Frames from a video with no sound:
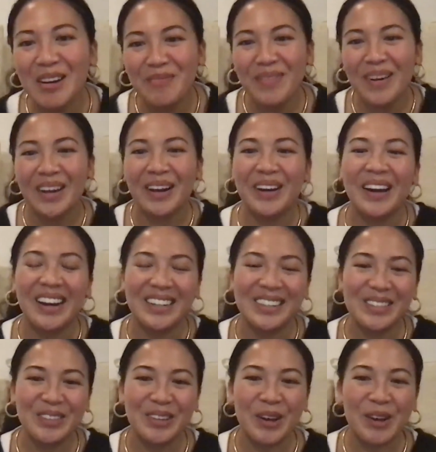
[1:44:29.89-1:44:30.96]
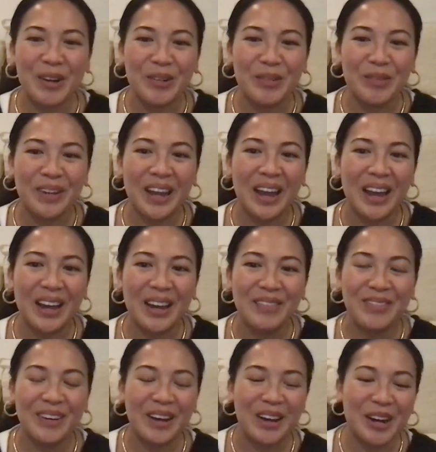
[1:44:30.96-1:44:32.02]
But all right, so we have
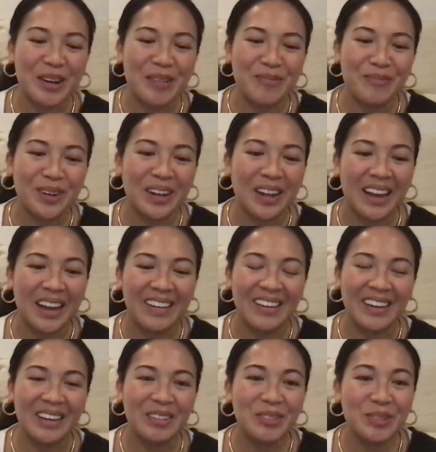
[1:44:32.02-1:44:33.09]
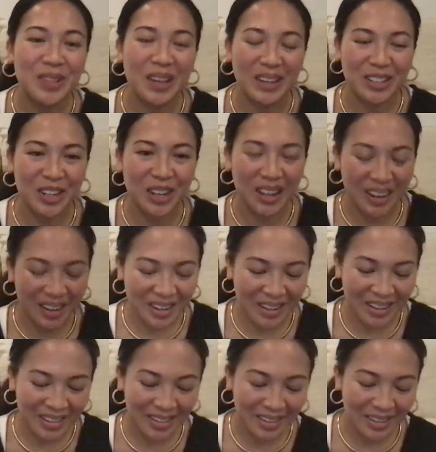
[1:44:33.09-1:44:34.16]
Raquel L, who's actually gonna